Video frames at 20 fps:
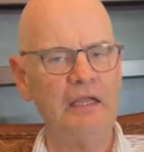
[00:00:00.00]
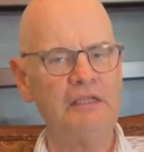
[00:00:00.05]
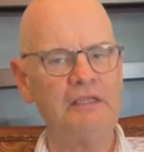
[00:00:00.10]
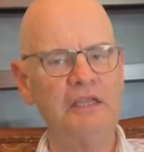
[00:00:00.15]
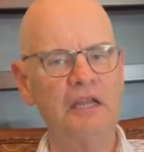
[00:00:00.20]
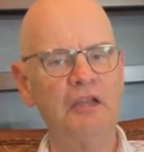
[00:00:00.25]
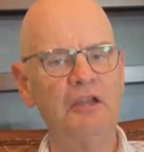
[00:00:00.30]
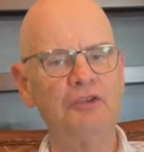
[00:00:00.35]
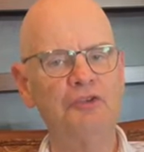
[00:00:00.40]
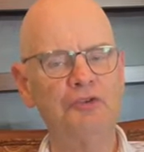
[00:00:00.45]

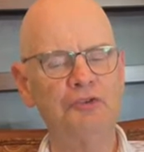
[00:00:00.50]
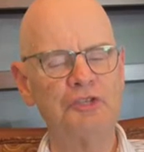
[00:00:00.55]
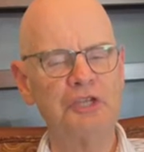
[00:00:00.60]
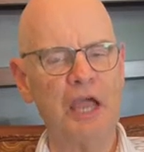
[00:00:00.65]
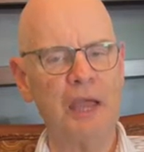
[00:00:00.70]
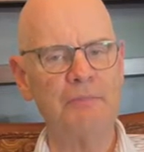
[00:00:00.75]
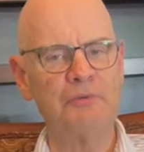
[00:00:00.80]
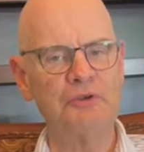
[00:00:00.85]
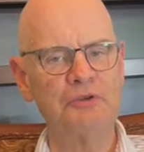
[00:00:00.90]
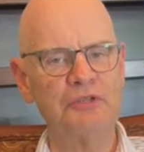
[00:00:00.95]
isn't until
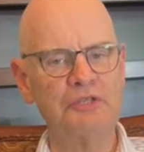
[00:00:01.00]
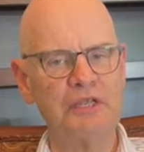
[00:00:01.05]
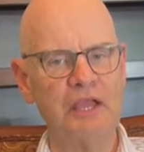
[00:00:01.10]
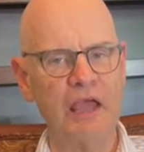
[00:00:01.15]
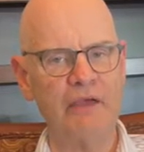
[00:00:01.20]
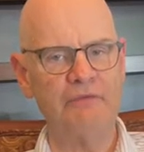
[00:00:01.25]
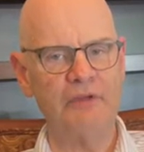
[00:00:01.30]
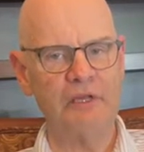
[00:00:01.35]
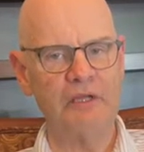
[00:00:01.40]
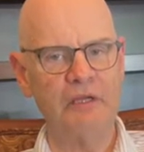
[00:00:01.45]
chapter
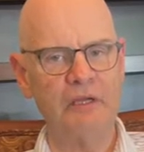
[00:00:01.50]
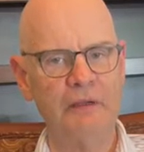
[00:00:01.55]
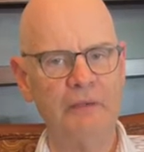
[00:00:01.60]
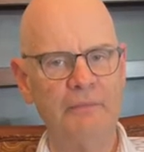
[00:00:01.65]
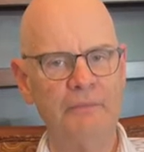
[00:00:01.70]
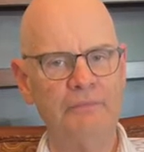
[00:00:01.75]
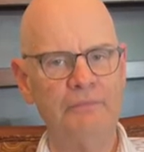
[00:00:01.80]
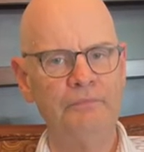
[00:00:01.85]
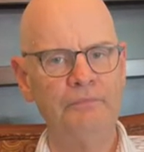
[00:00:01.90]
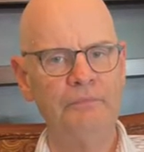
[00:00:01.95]
7
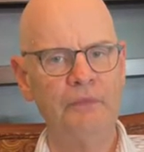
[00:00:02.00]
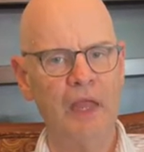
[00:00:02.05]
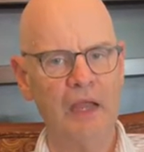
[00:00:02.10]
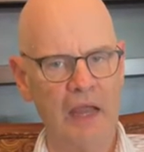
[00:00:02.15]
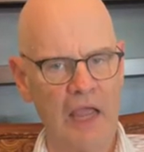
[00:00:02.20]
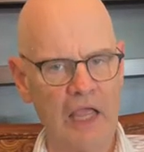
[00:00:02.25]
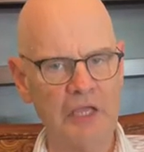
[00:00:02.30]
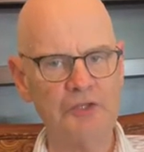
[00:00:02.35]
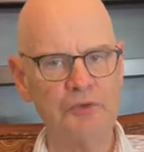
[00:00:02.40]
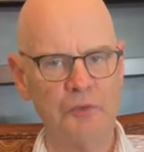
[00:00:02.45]
that
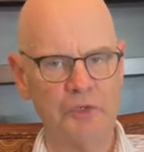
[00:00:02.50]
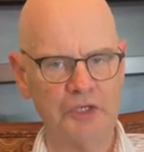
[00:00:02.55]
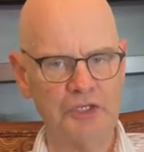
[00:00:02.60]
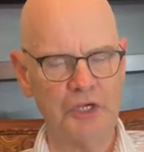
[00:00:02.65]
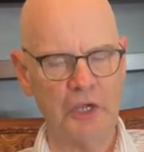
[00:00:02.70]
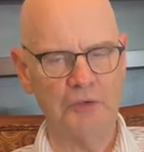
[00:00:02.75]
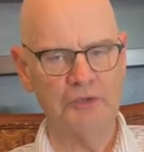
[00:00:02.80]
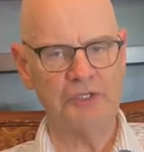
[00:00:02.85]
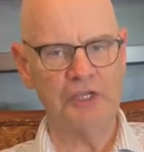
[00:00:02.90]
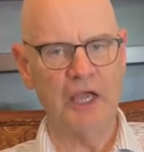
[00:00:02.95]
Ezra
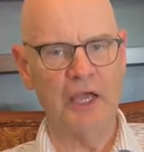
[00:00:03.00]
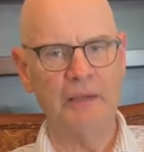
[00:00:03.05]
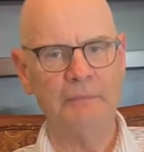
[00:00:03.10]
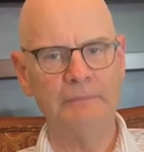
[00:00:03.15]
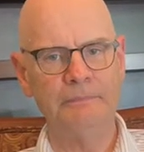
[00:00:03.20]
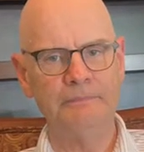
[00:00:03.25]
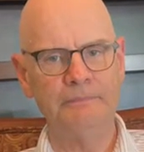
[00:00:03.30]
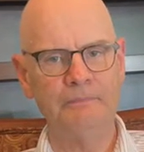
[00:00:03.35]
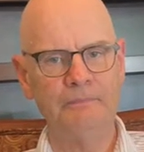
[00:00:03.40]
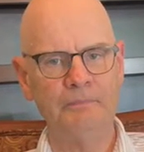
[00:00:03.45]
shows up.
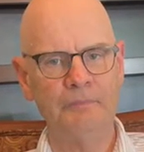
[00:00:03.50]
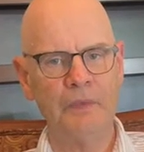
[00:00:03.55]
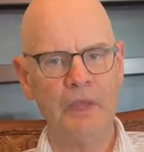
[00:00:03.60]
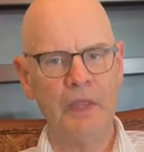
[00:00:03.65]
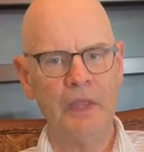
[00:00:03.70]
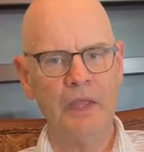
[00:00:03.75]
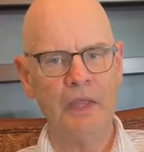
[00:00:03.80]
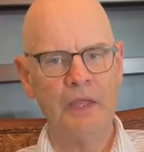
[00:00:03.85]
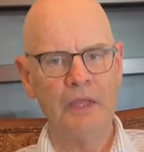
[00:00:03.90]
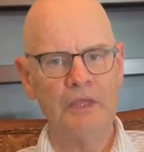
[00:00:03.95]

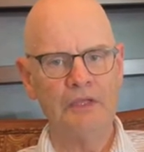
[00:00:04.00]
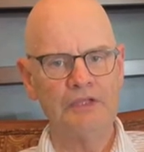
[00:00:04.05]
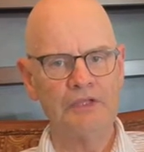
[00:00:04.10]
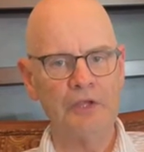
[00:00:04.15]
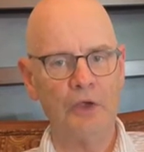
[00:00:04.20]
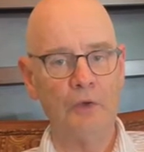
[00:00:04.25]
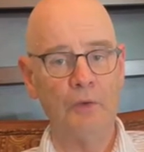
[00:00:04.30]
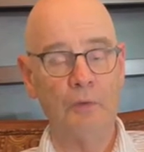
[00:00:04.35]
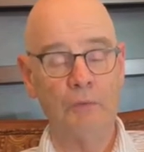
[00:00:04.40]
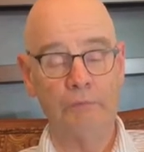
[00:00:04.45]

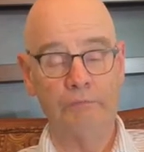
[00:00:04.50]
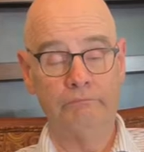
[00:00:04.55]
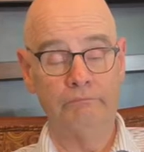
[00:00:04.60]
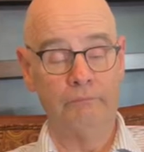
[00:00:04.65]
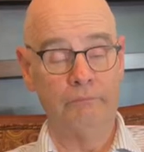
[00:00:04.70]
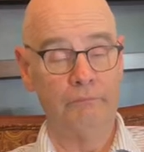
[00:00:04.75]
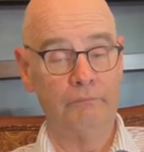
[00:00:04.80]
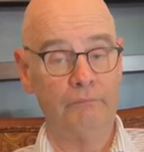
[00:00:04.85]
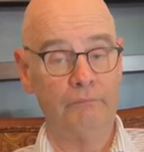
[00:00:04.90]
So